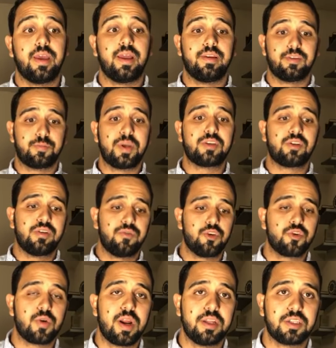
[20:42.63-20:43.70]
And especially if
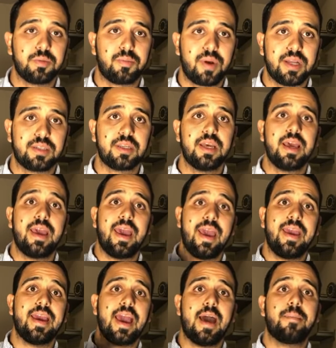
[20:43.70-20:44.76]
you're trying to suppress
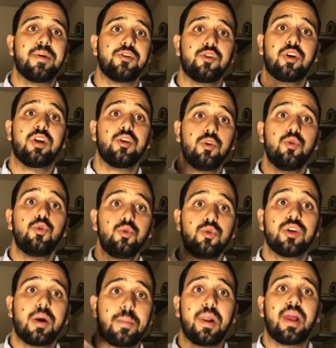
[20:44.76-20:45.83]
a habit, you're gonna
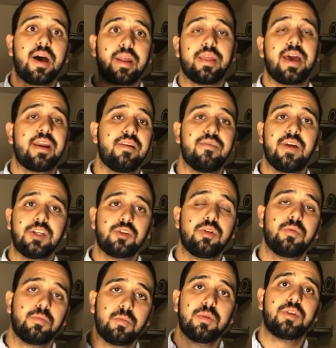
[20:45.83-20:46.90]
use up a lot of that. And
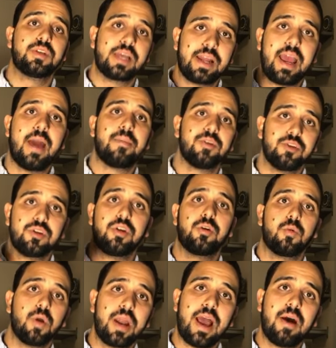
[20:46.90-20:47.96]
eventually, what's gonna happen is you're
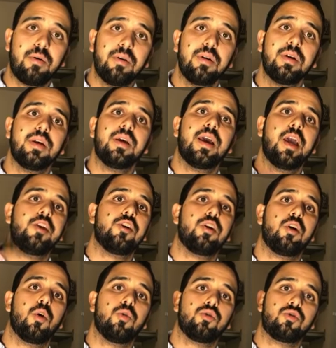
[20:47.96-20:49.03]
gonna run out, and
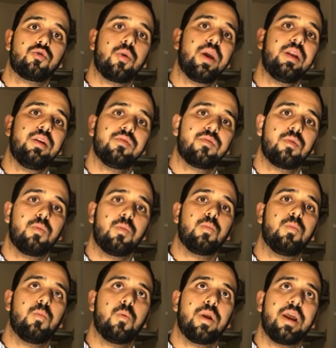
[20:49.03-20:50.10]
you're gonna go straight for
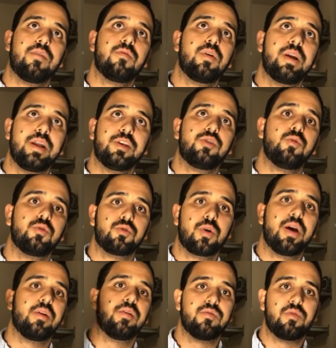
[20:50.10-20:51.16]
whatever it is you were
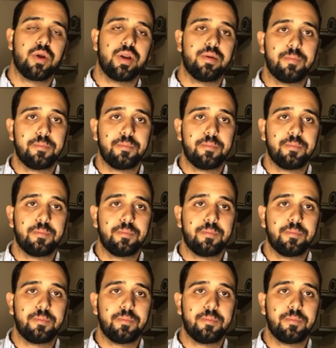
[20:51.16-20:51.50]
trying to avoid.